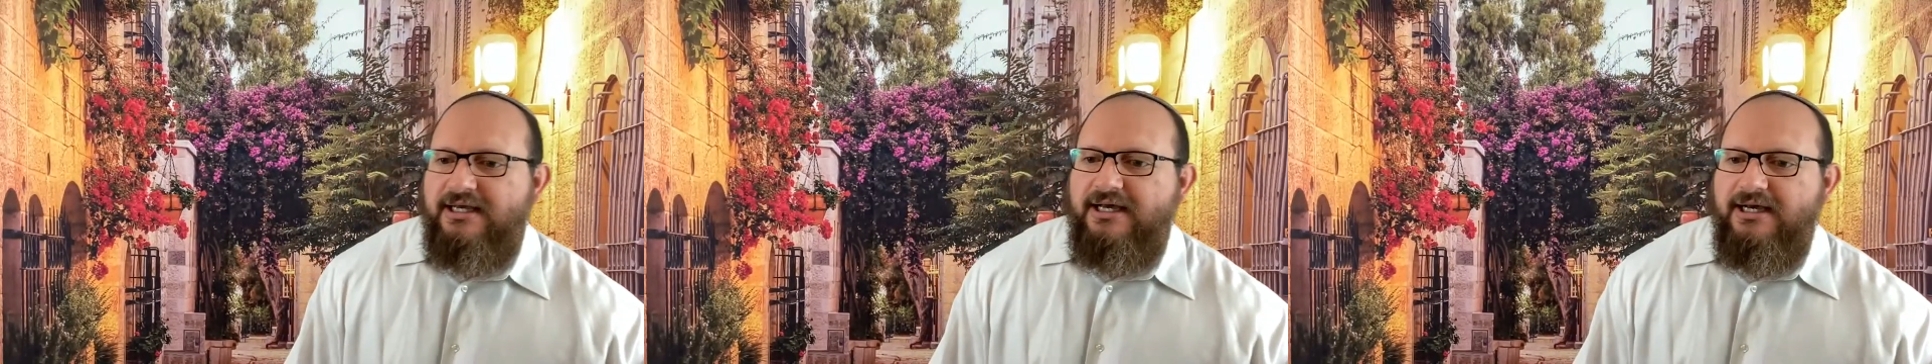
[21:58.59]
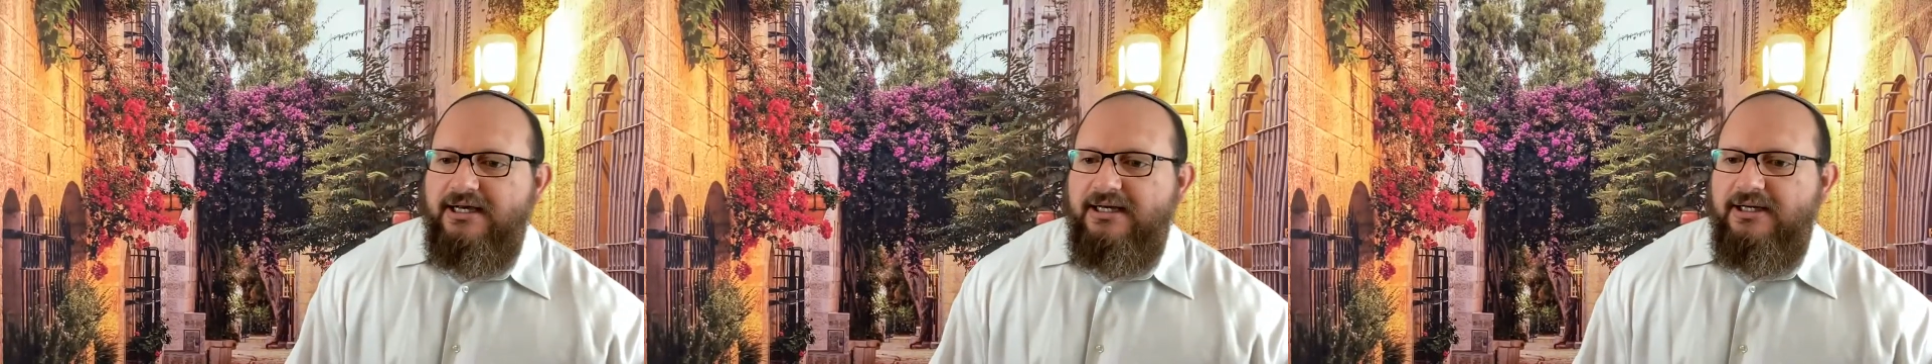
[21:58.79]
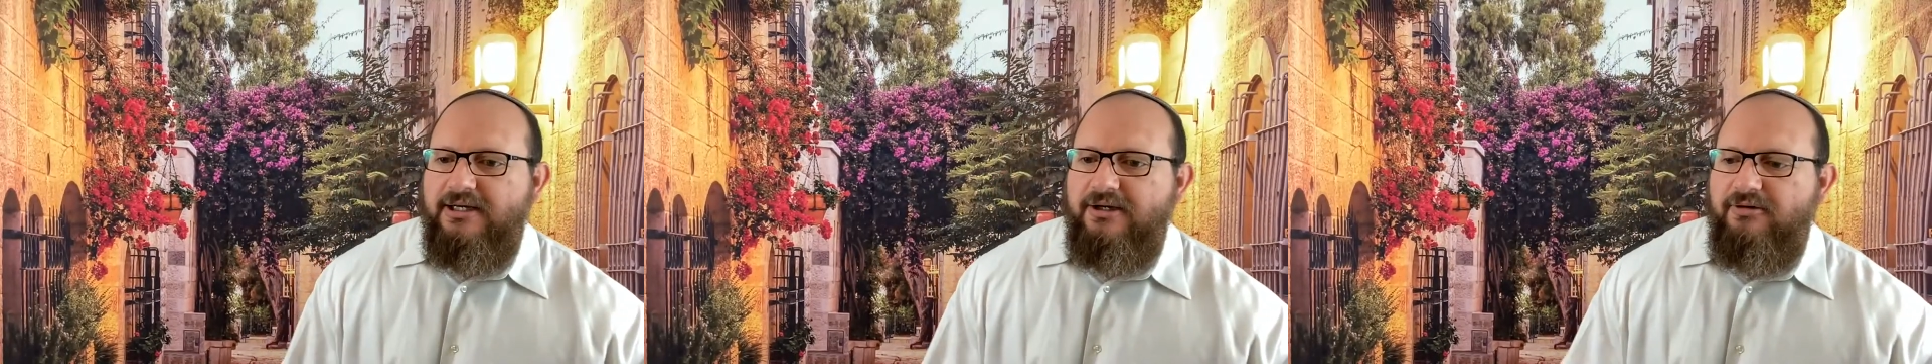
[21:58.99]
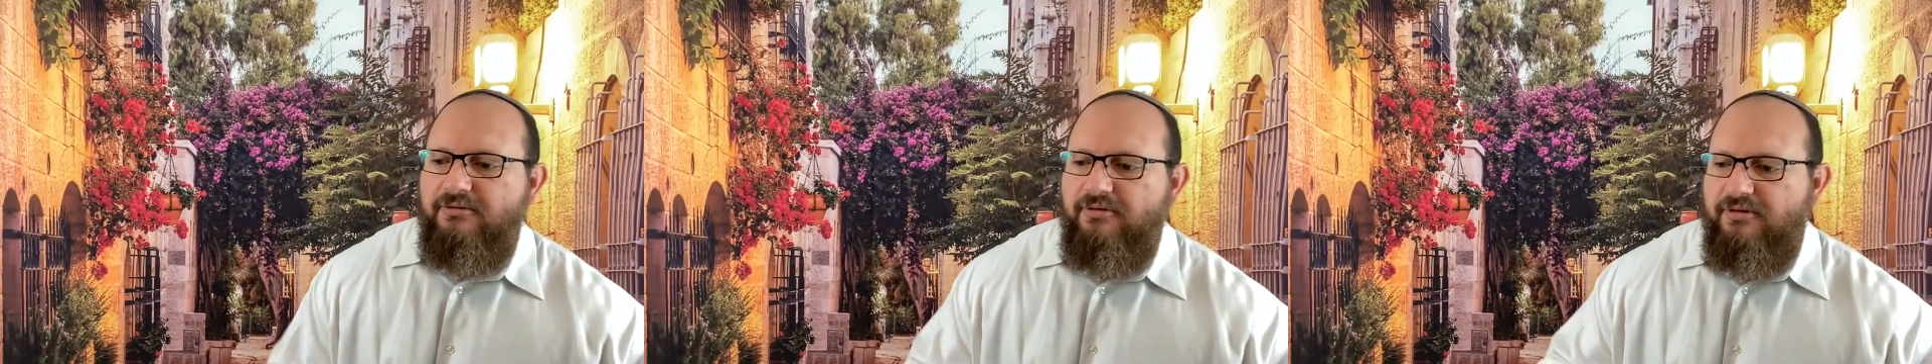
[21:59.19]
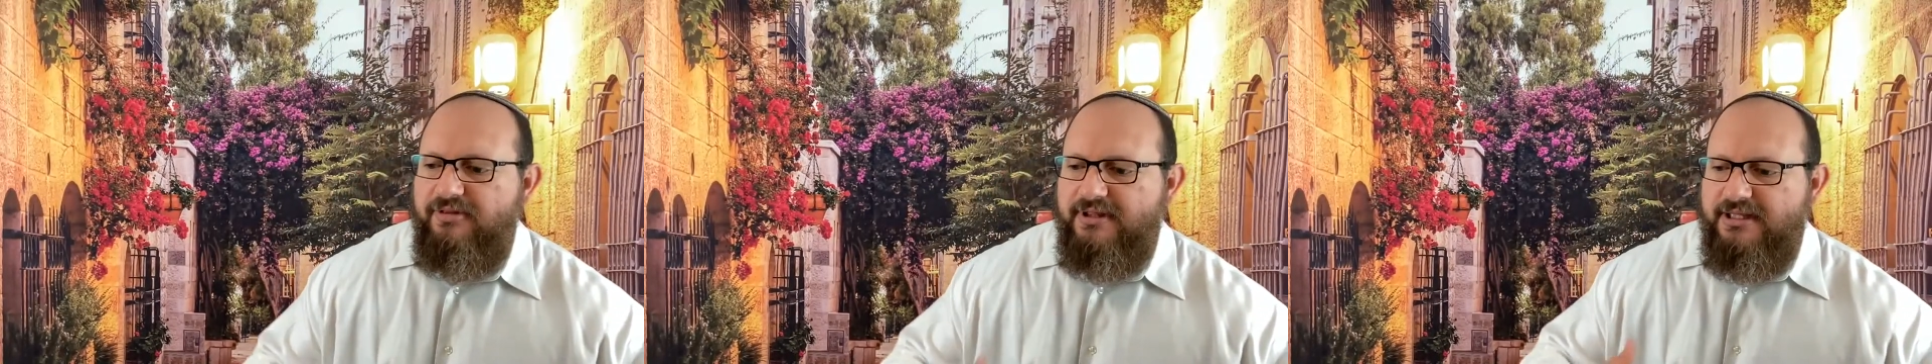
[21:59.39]

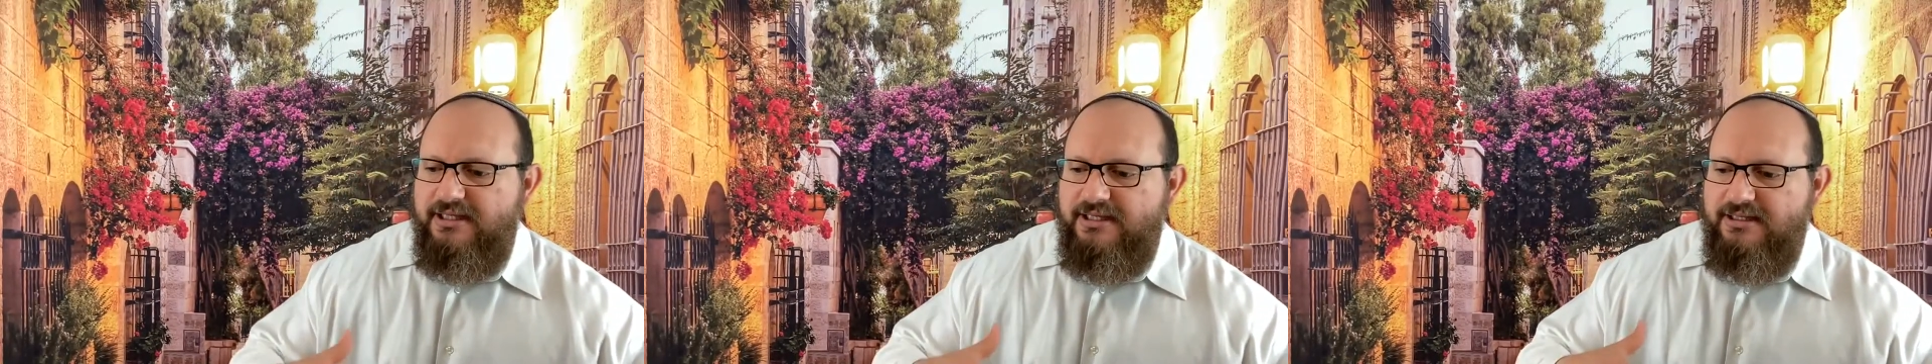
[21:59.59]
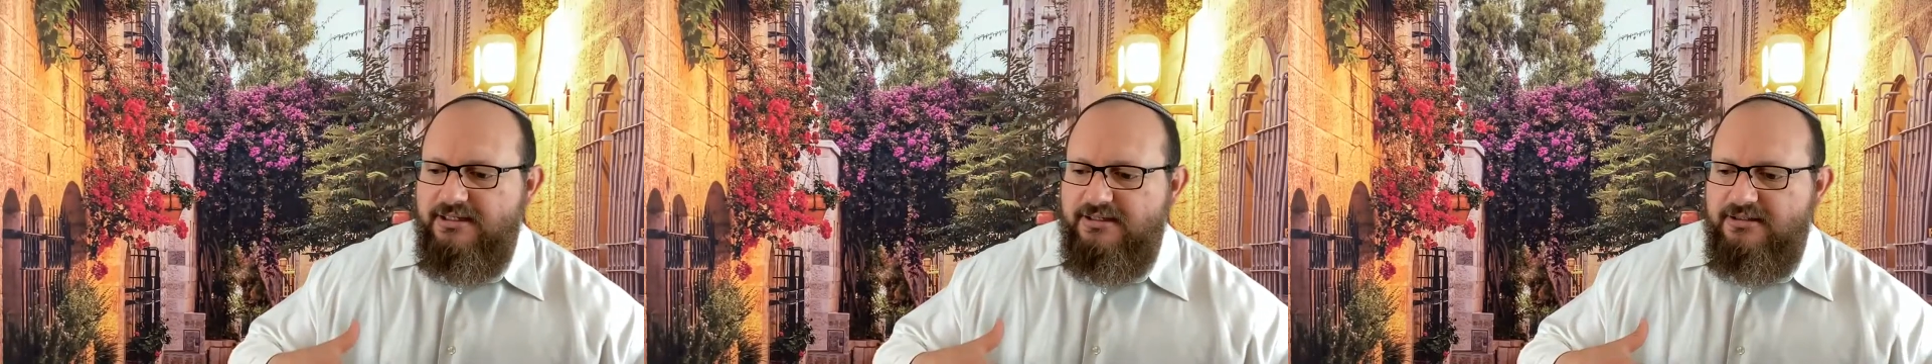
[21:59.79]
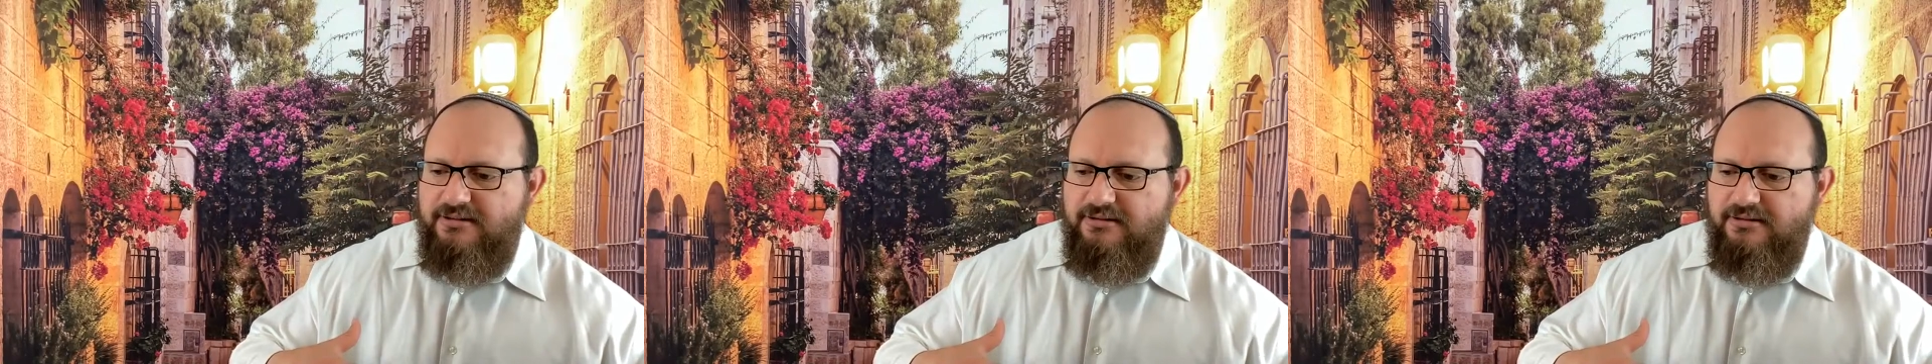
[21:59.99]
the